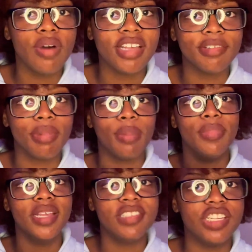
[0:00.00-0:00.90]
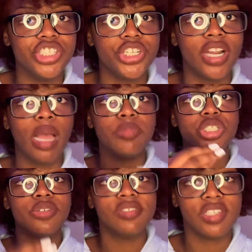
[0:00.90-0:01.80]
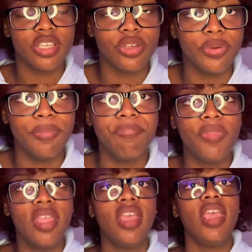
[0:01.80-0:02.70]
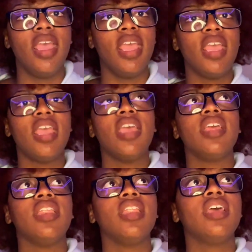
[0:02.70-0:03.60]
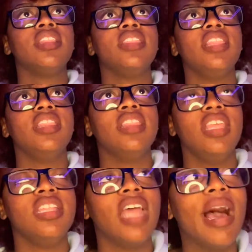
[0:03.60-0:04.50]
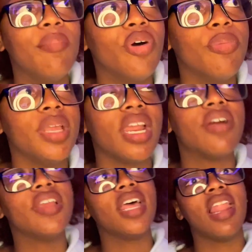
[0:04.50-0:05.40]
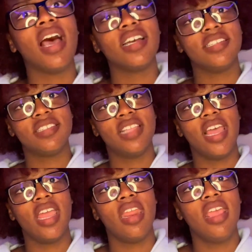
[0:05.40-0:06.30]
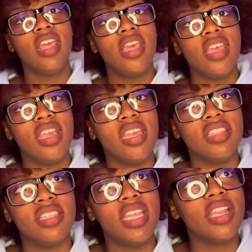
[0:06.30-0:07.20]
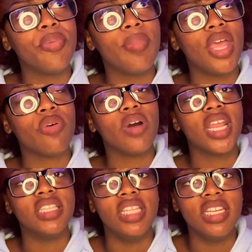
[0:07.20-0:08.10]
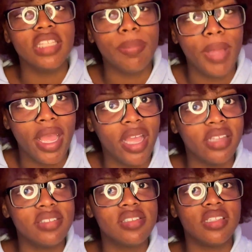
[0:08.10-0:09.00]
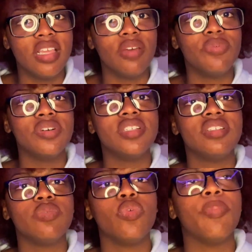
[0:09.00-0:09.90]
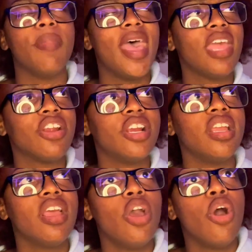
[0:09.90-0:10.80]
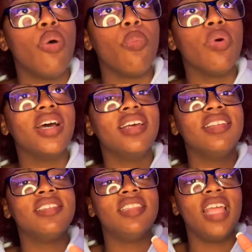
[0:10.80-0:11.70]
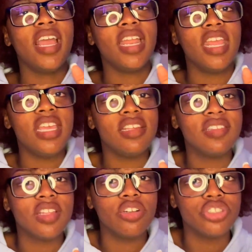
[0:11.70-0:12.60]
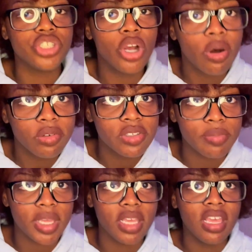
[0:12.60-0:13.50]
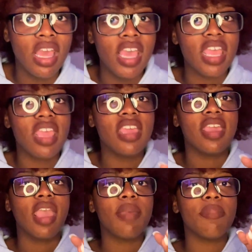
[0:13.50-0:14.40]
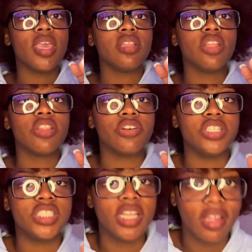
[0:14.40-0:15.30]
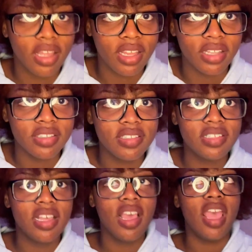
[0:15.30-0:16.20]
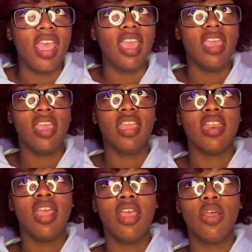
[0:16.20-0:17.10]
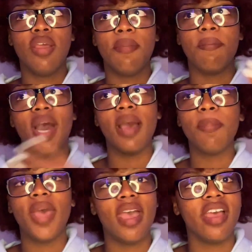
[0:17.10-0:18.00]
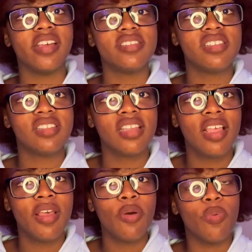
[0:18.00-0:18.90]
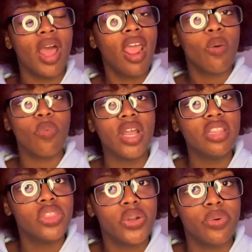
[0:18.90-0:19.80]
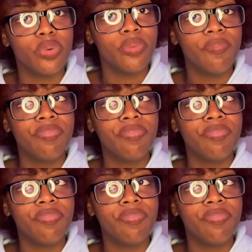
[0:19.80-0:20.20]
as my messenger. I'm choosing you. And in that moment, I realized that it didn't matter what I did in the past. It was, what mattered was that he still chose me. He gave me another chance. And my past, what I went through,